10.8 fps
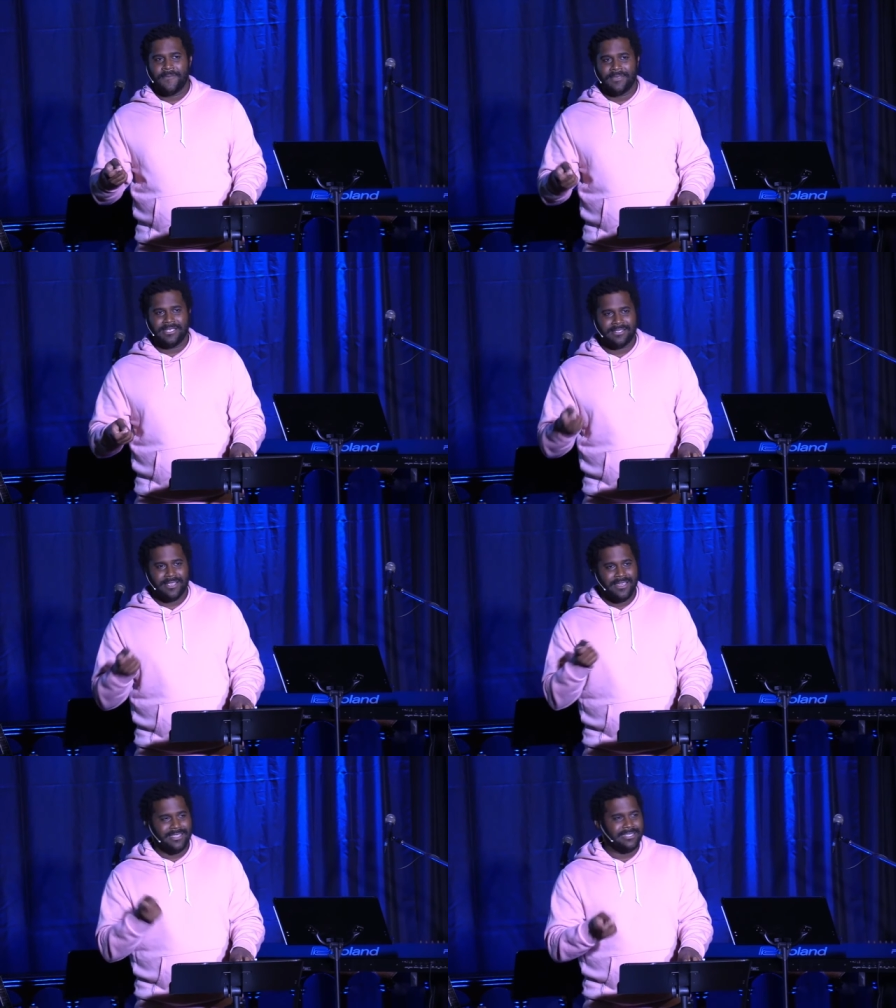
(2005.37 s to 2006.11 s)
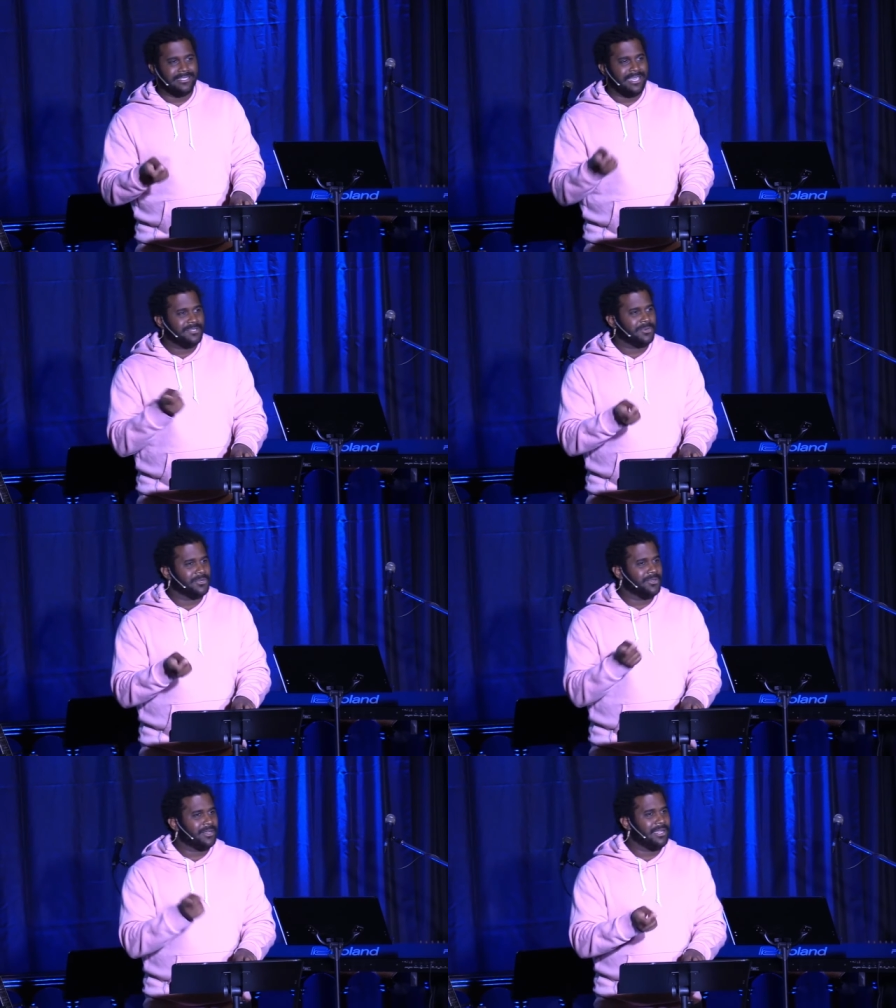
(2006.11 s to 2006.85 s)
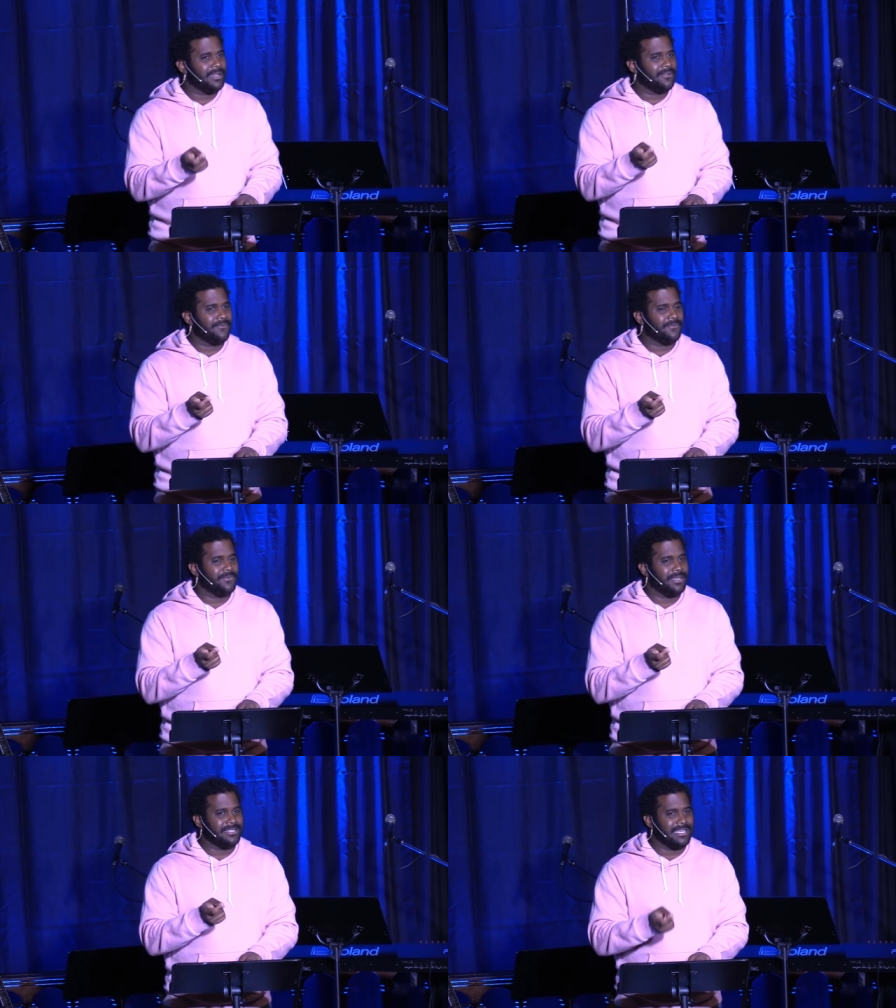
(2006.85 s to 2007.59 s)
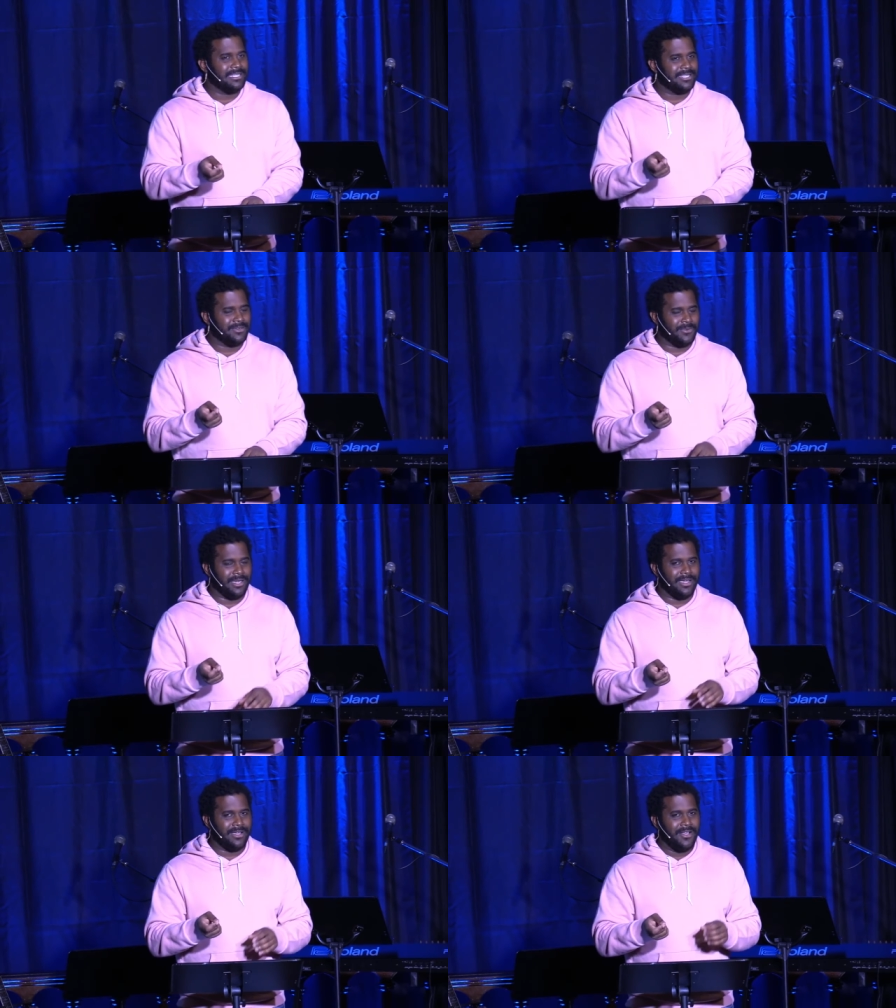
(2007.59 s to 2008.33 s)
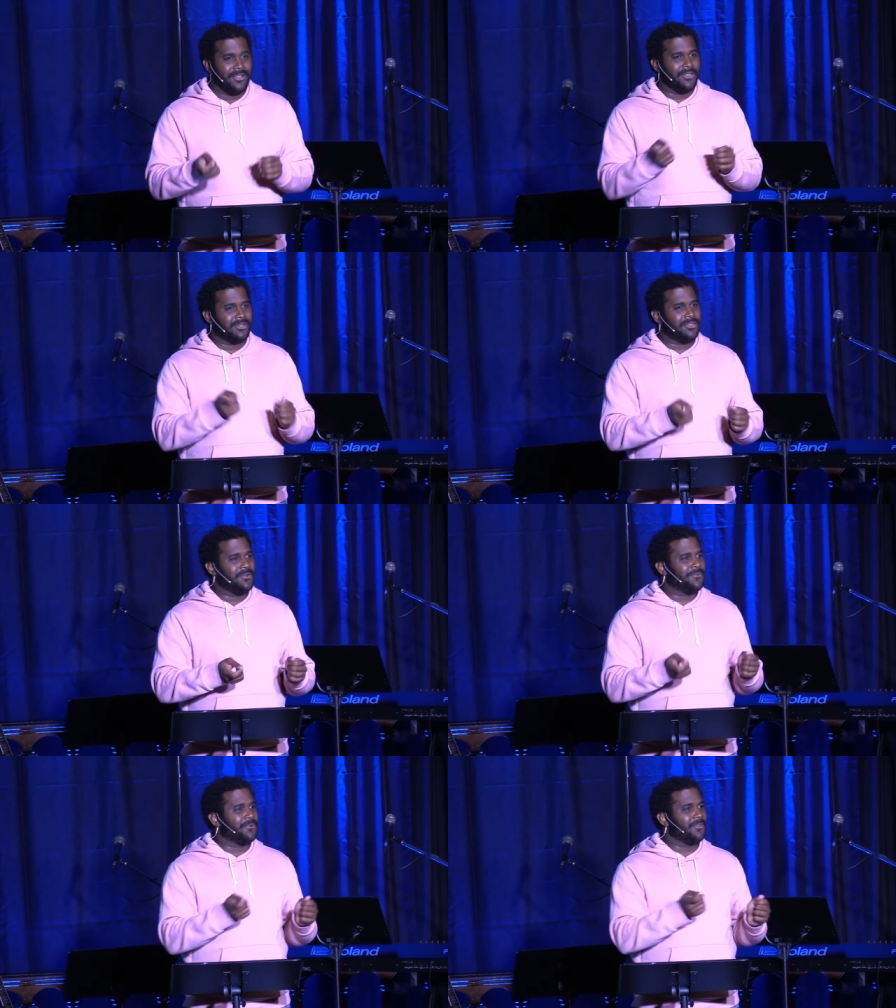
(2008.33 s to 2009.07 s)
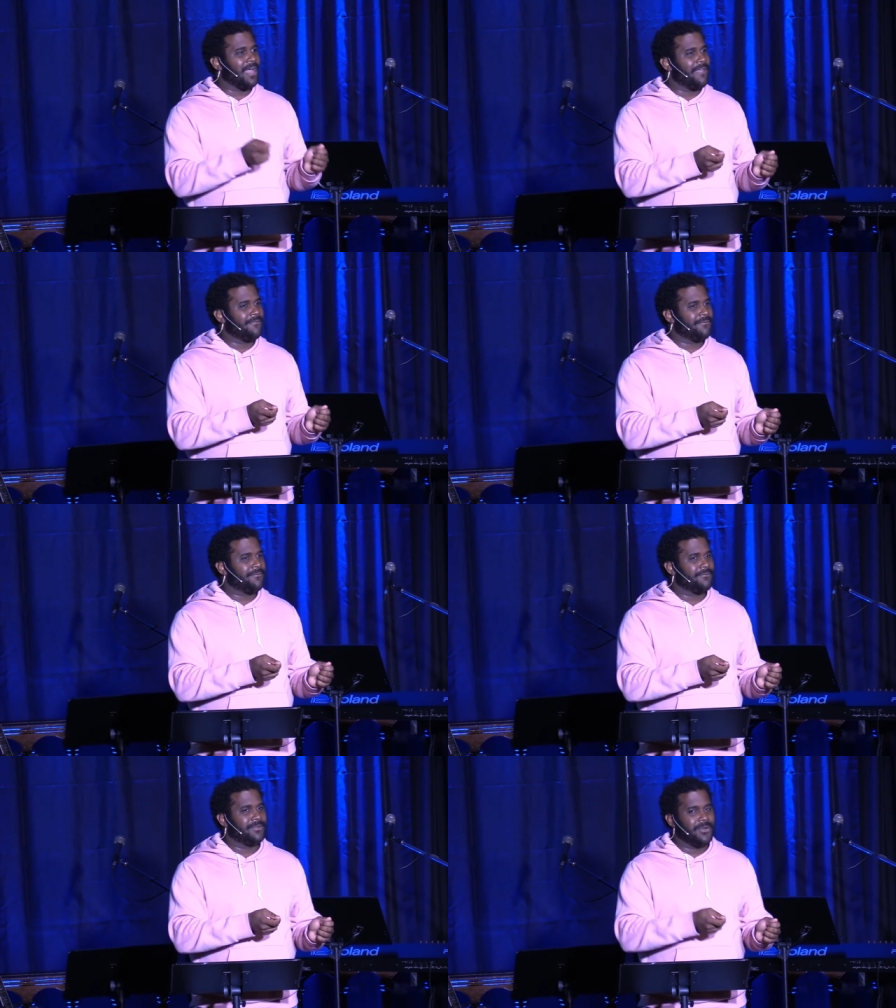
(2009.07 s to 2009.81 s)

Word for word: These, these things we're looking, these things that we look to for life,